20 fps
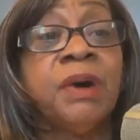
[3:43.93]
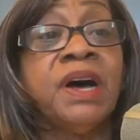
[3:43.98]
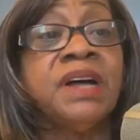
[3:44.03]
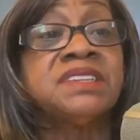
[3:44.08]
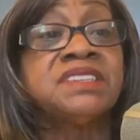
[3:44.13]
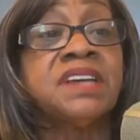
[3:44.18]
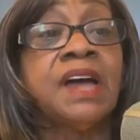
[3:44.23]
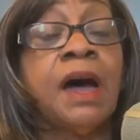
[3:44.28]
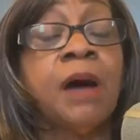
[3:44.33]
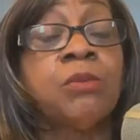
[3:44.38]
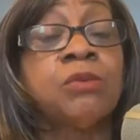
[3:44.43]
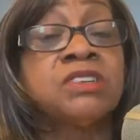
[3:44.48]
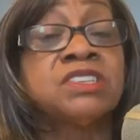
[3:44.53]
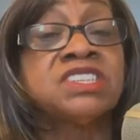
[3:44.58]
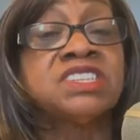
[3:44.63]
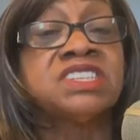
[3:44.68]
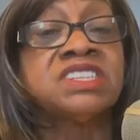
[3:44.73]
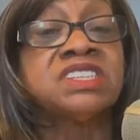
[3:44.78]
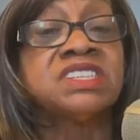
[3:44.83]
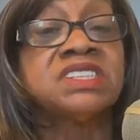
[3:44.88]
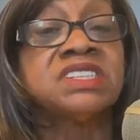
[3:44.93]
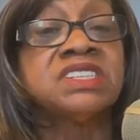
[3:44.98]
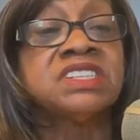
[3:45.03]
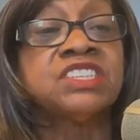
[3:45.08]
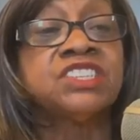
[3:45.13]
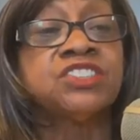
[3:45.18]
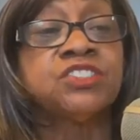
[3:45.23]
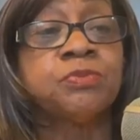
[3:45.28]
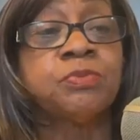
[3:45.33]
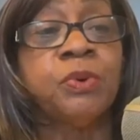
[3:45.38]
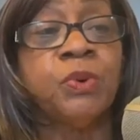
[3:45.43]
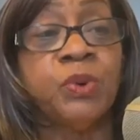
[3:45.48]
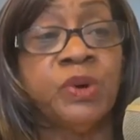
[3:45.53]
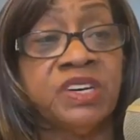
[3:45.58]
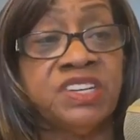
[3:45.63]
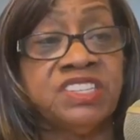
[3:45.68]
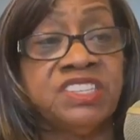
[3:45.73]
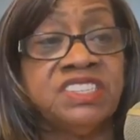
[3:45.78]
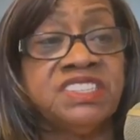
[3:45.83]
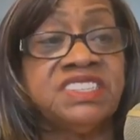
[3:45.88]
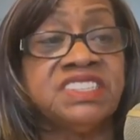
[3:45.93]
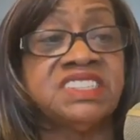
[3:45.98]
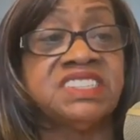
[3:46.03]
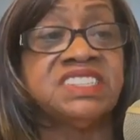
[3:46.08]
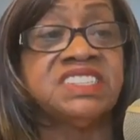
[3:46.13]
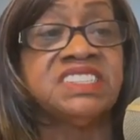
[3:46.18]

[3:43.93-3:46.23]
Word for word: But I was disappointed